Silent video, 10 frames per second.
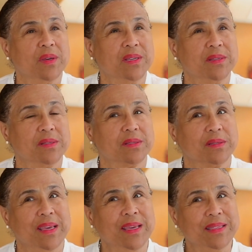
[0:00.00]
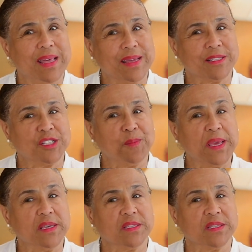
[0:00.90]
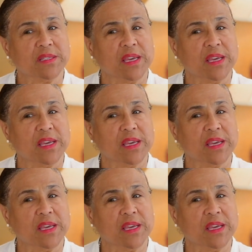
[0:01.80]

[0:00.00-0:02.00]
is in that space.